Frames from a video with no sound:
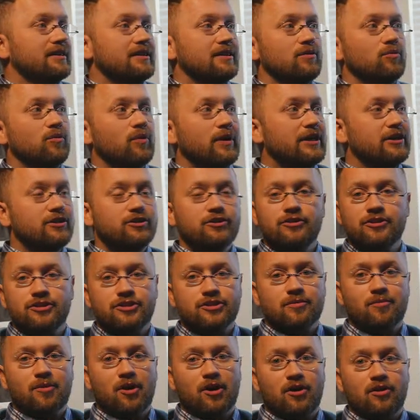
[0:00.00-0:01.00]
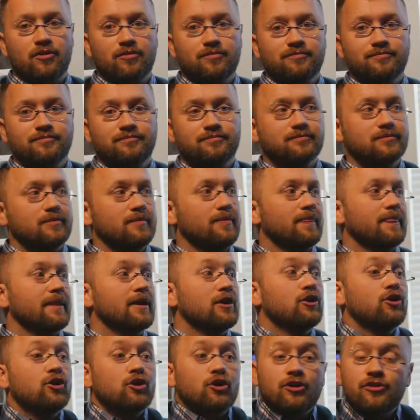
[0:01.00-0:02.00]
We could do this tomorrow.
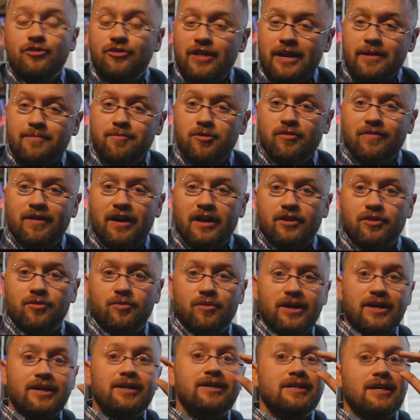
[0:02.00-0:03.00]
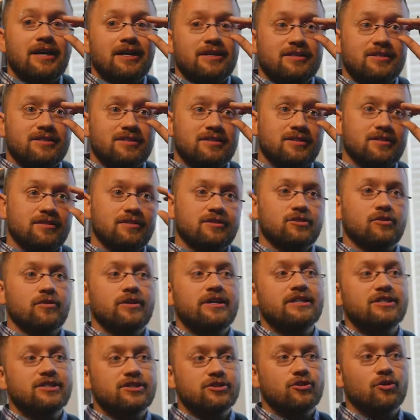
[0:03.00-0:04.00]
Could they move out of the way? Yes. So
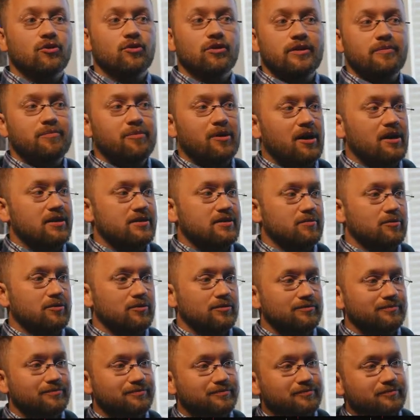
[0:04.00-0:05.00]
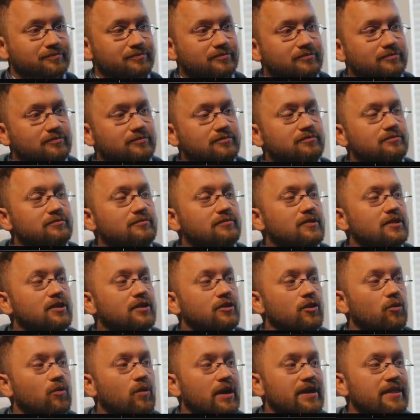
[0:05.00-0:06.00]
it's totally possible.
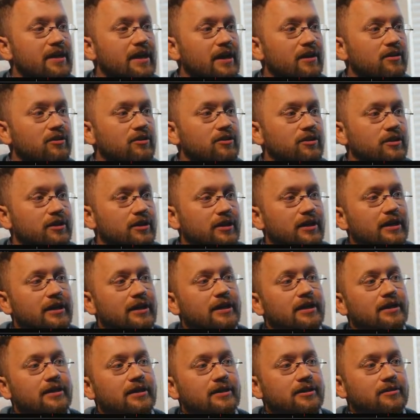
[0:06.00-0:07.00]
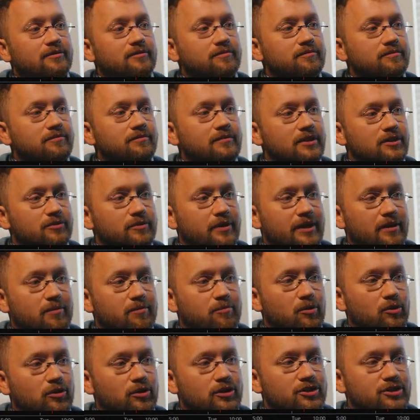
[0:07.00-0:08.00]
The way that'll look is we get a
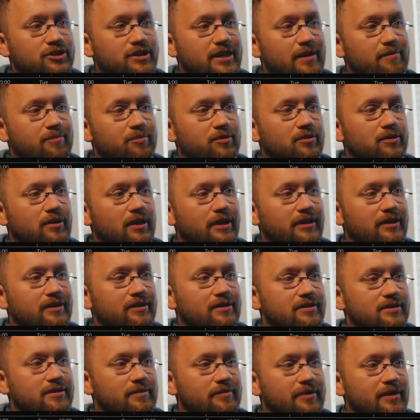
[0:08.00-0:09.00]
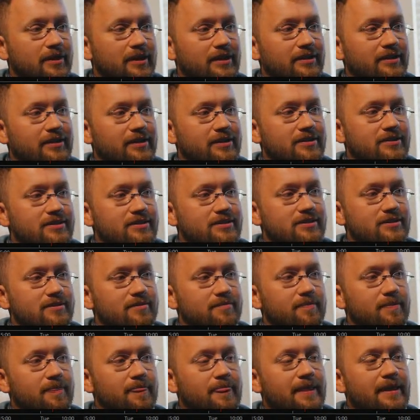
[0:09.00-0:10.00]
bullish sample, like something like this,
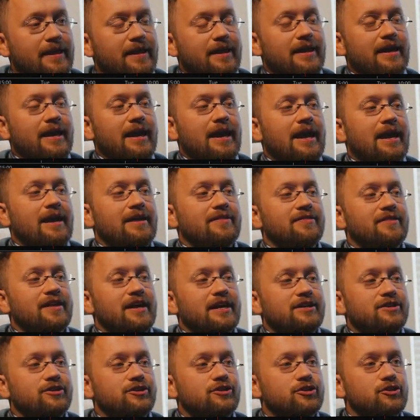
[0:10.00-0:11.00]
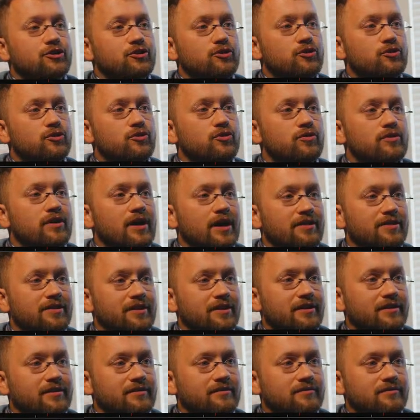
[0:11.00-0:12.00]
and they do nothing.